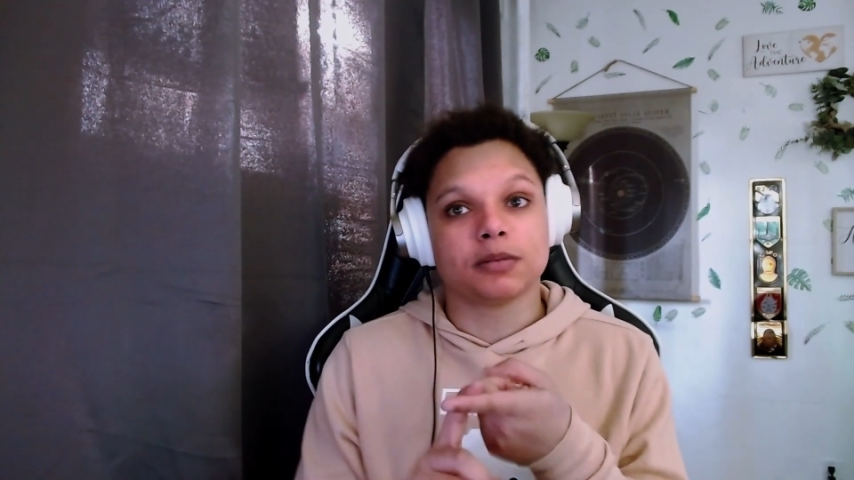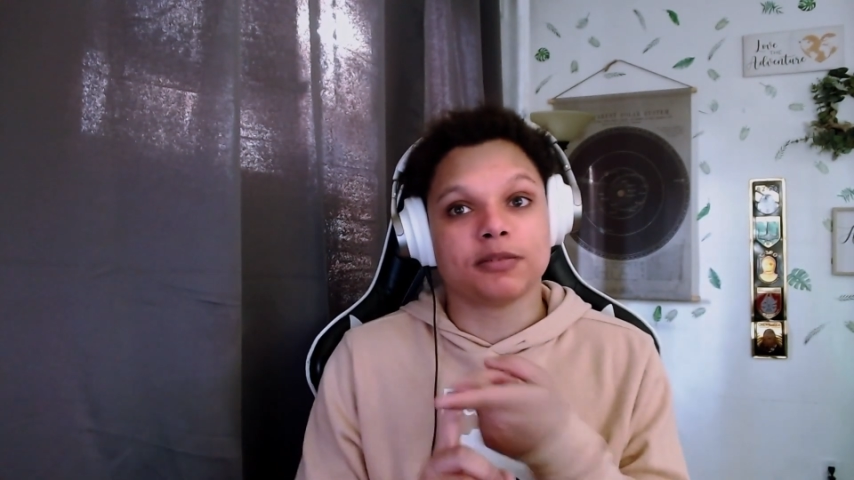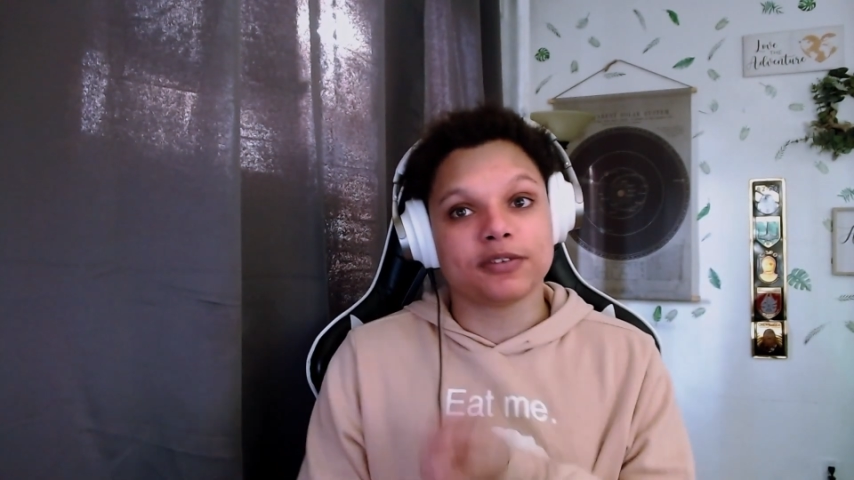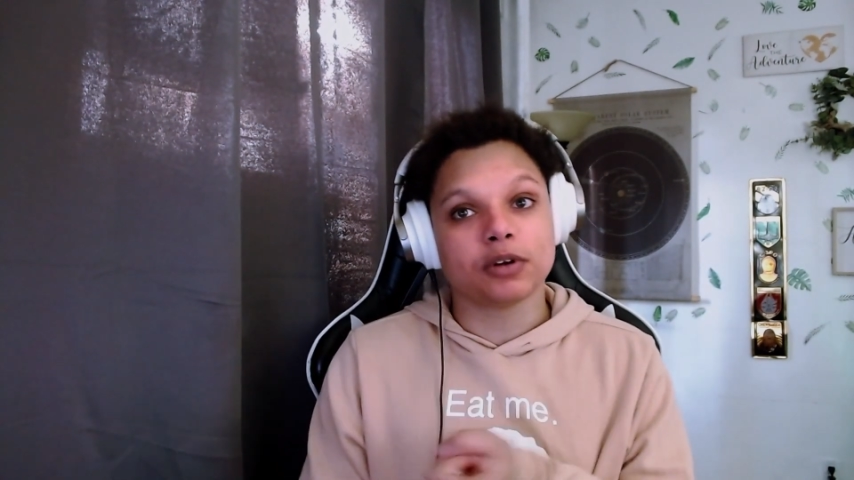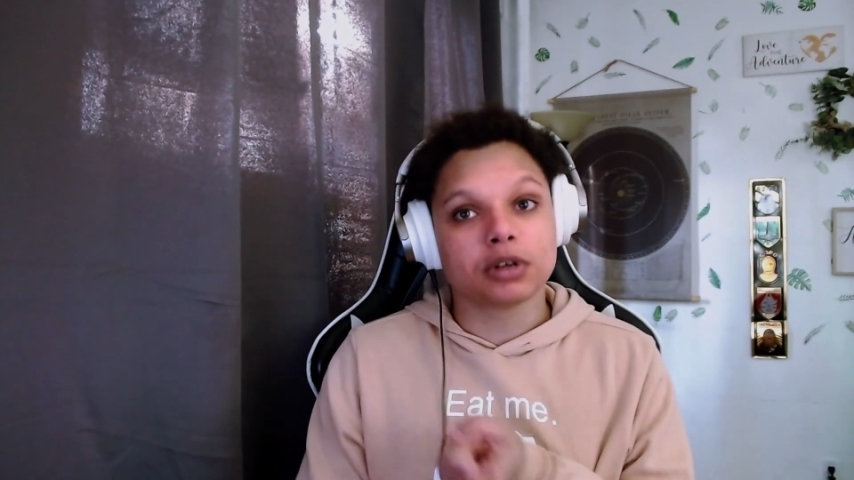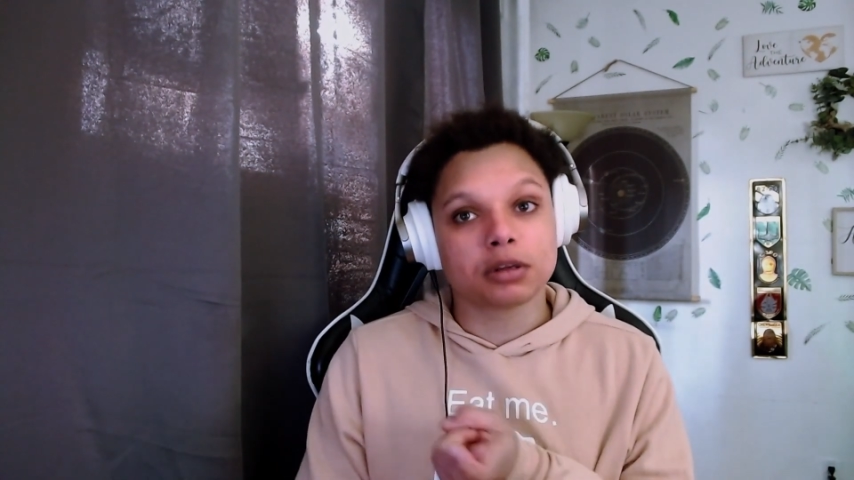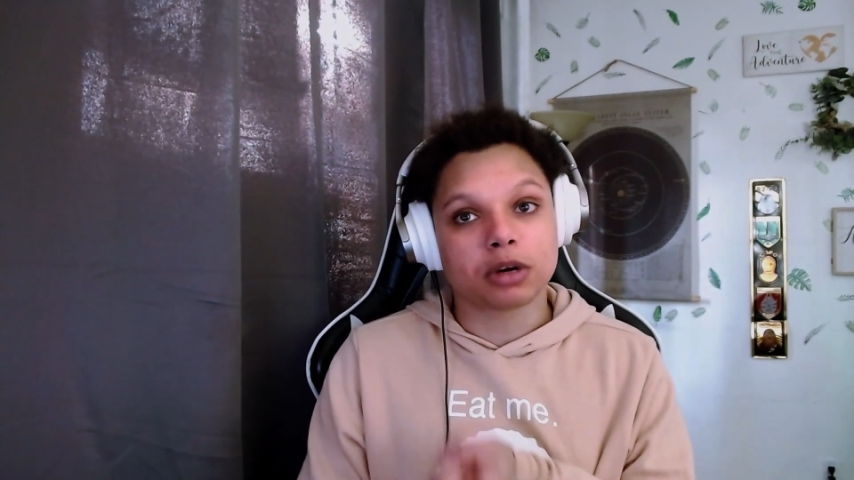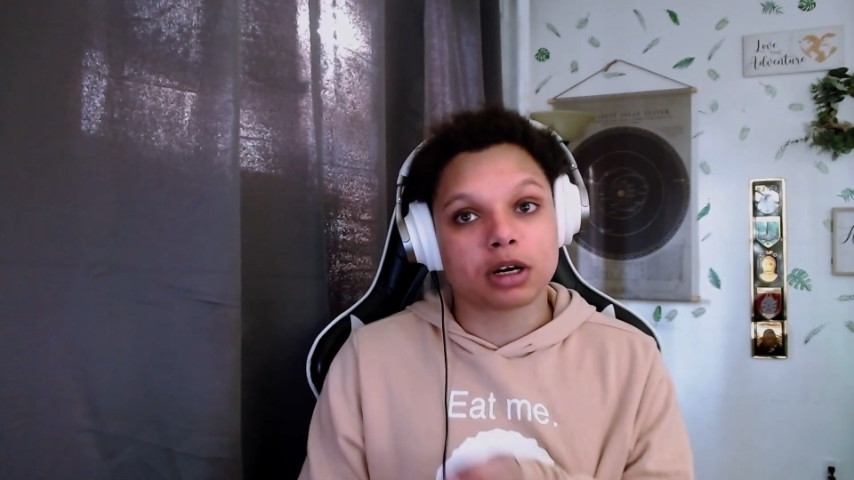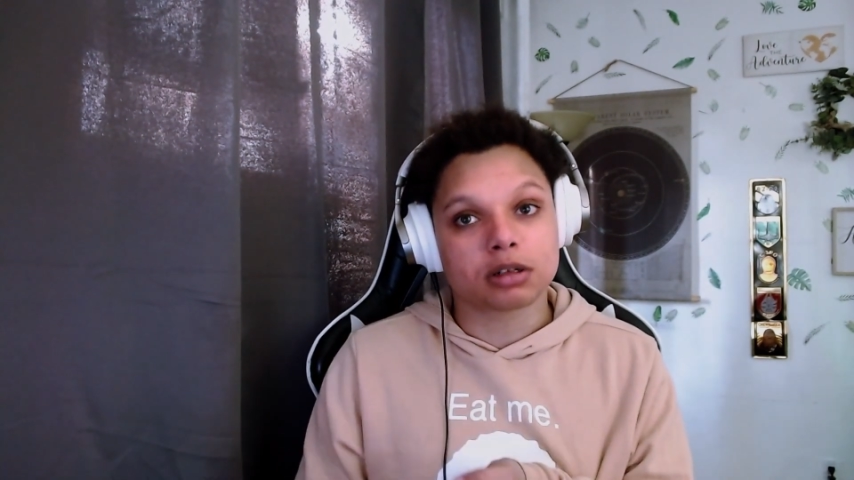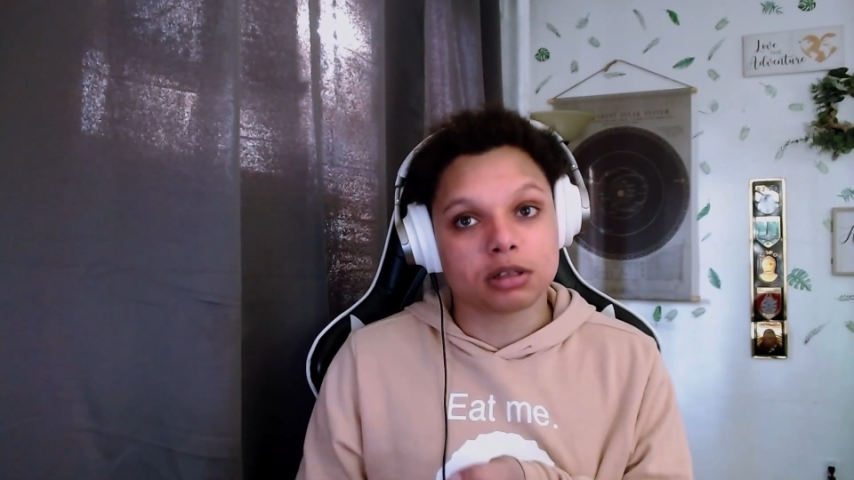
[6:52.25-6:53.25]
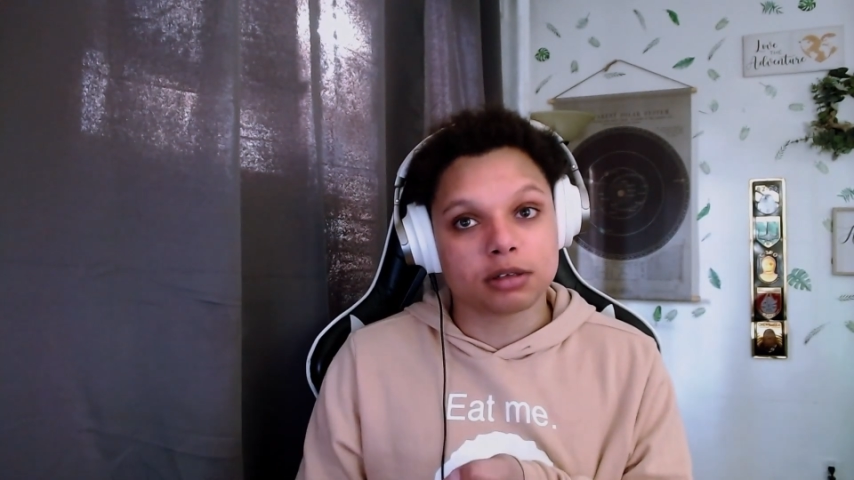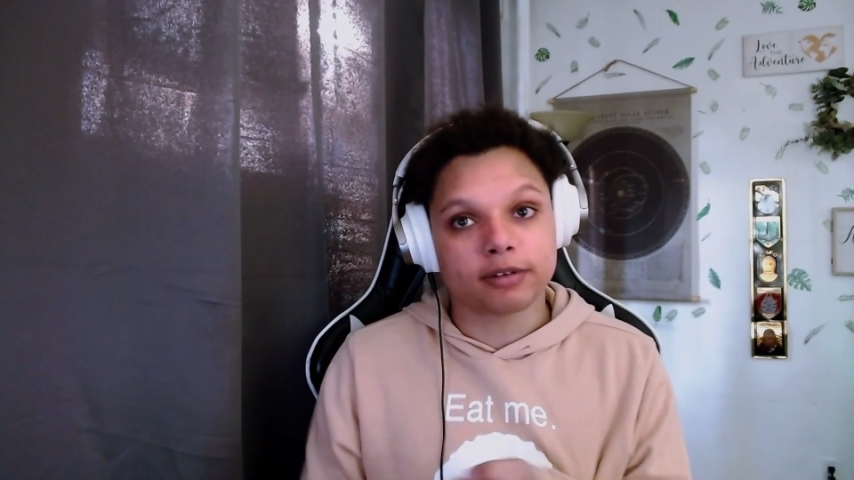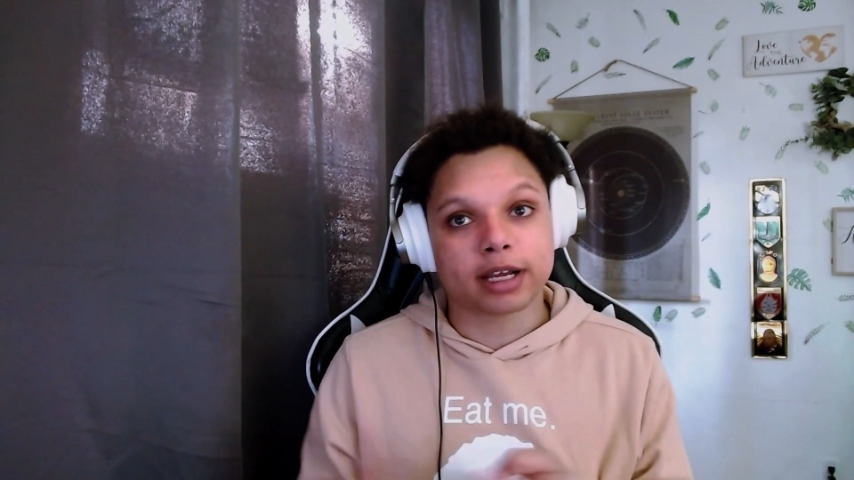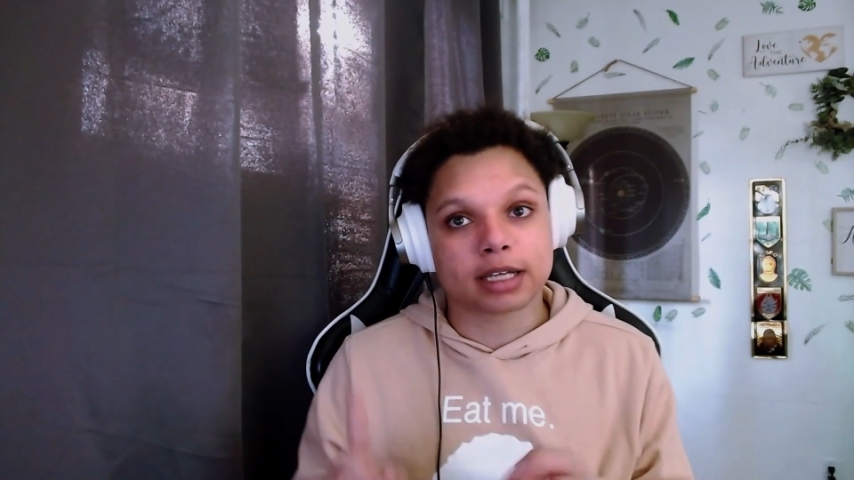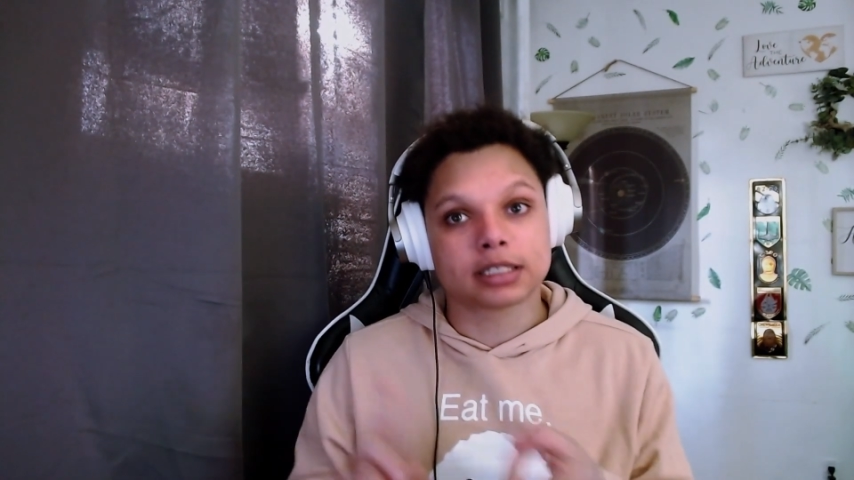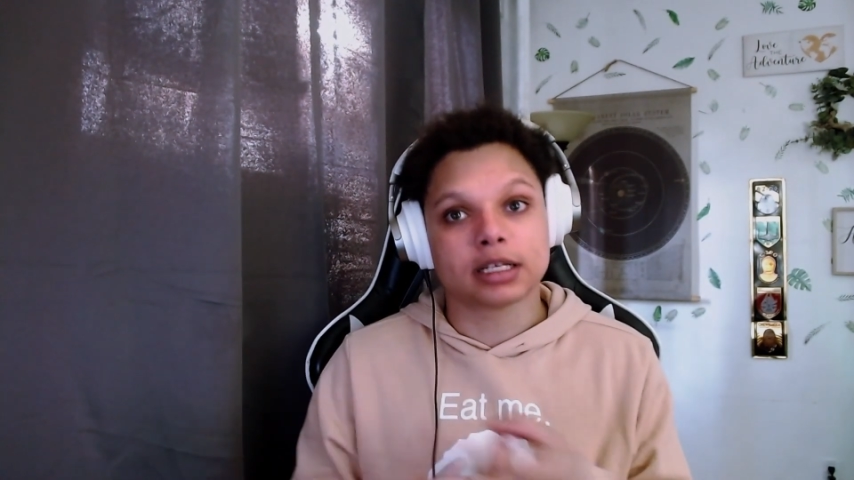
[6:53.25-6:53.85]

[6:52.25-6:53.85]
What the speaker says: floating particle effects